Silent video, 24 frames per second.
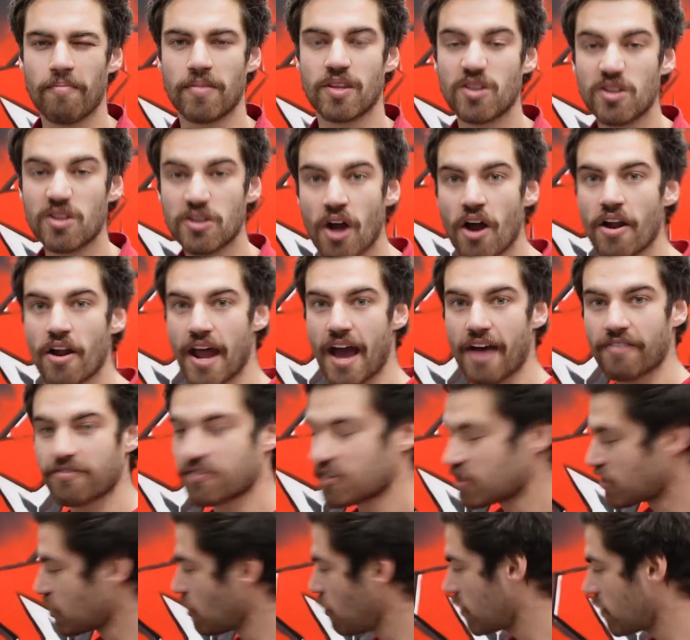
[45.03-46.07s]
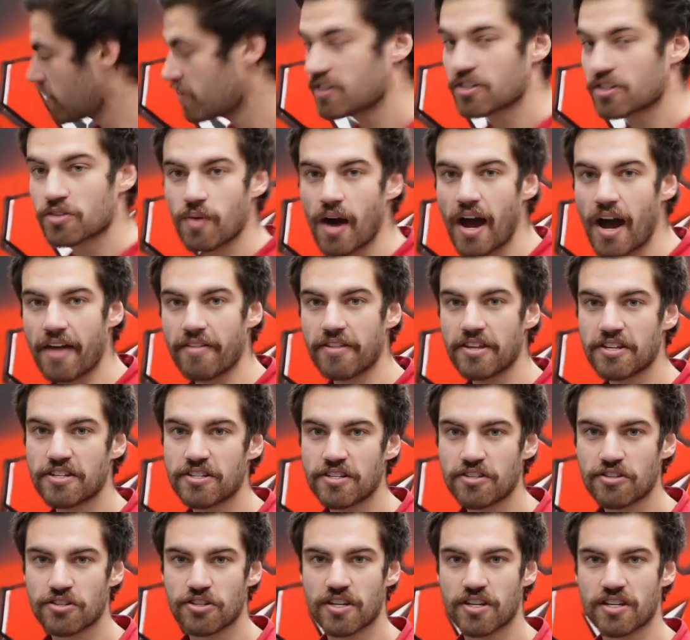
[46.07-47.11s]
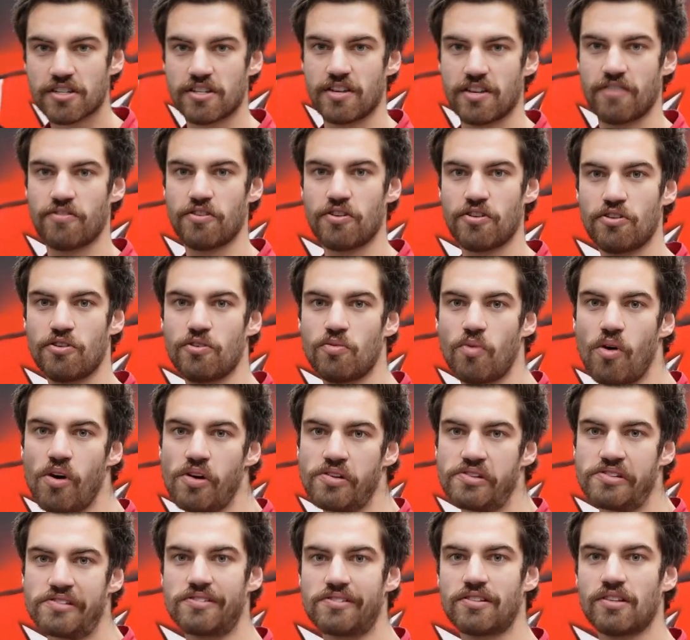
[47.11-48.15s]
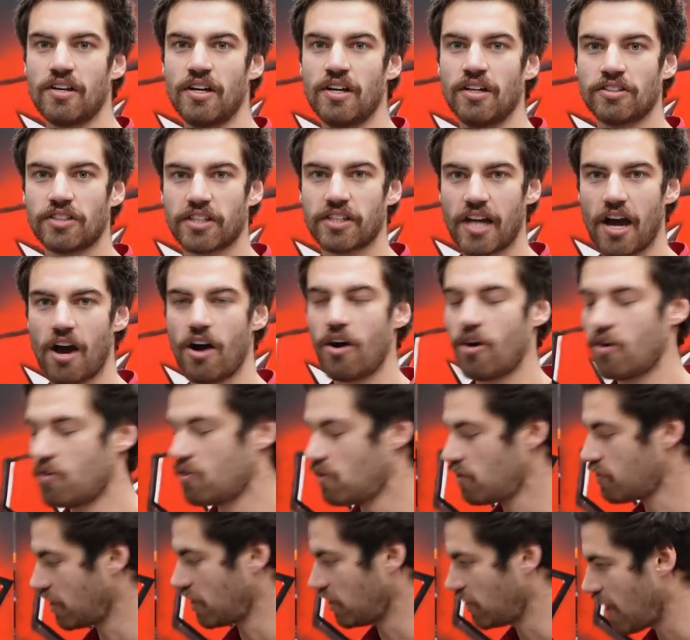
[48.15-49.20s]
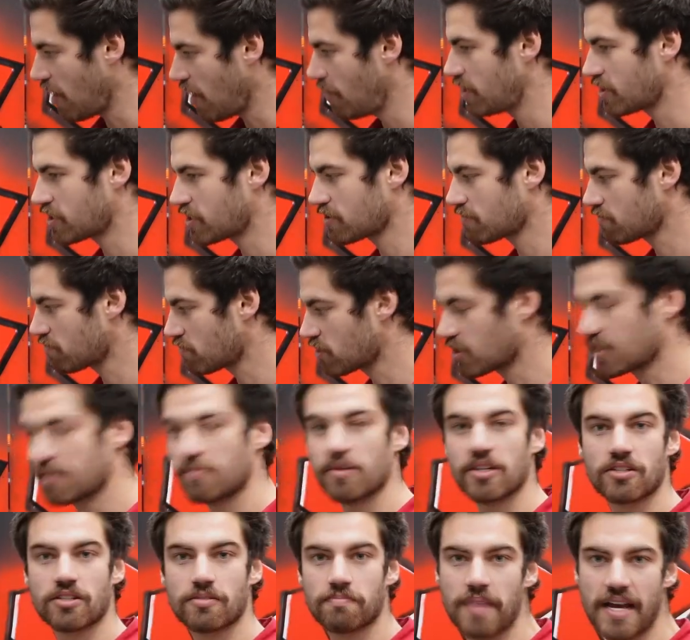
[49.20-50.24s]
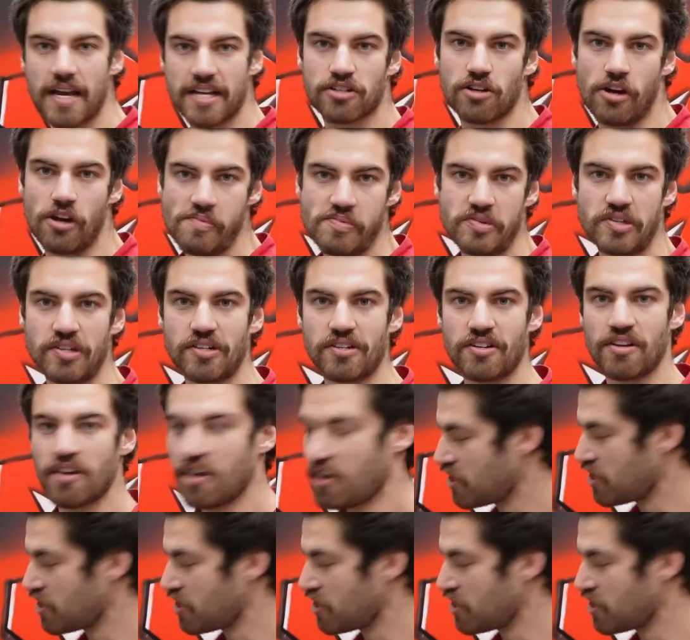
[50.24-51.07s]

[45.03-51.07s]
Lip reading: You don't have to do it this way. This is just if you want to go the lowest, slimmest, best option.